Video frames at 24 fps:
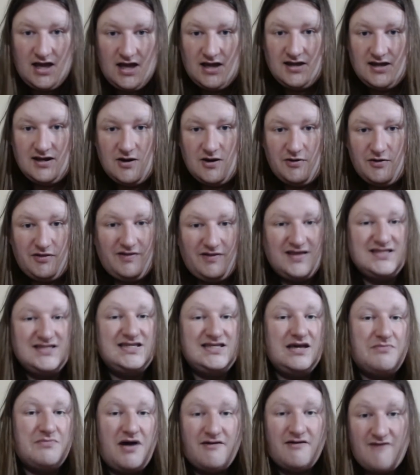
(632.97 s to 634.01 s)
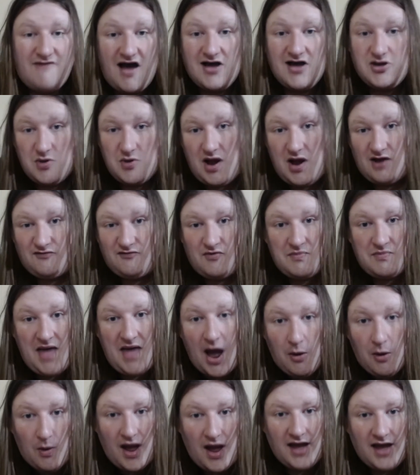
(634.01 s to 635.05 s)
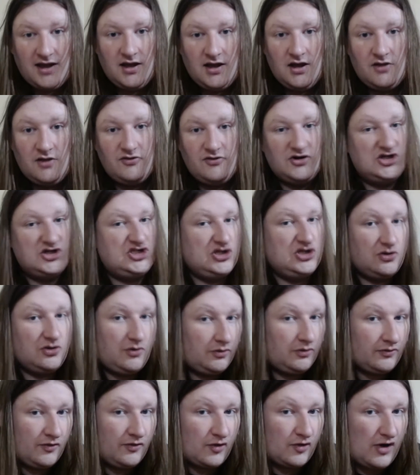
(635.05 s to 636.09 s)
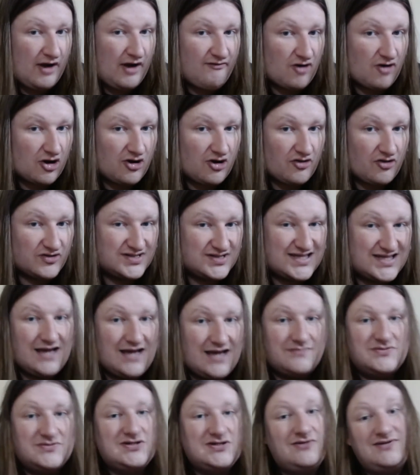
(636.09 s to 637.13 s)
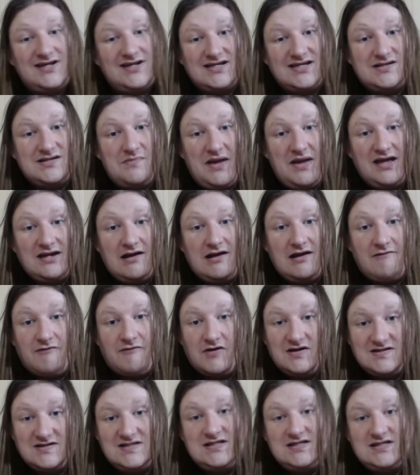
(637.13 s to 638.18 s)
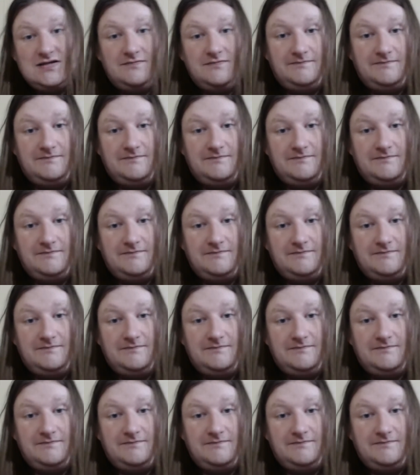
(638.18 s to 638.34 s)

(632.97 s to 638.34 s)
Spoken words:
at least get my value out of them that way. They're still going in the graveyard all the same, so it doesn't make a difference.